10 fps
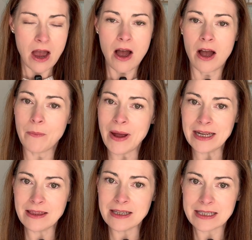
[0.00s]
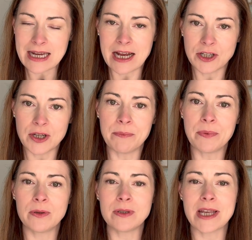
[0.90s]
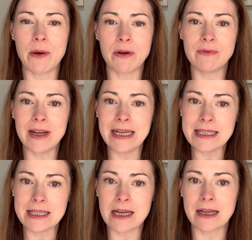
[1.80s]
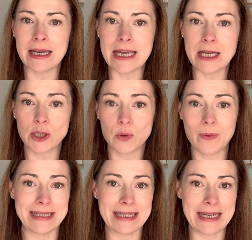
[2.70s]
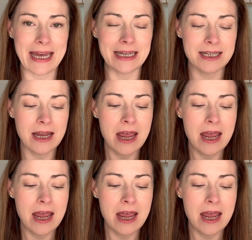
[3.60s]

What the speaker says: I went in the stash and pulled out a really snuggly sweater knit.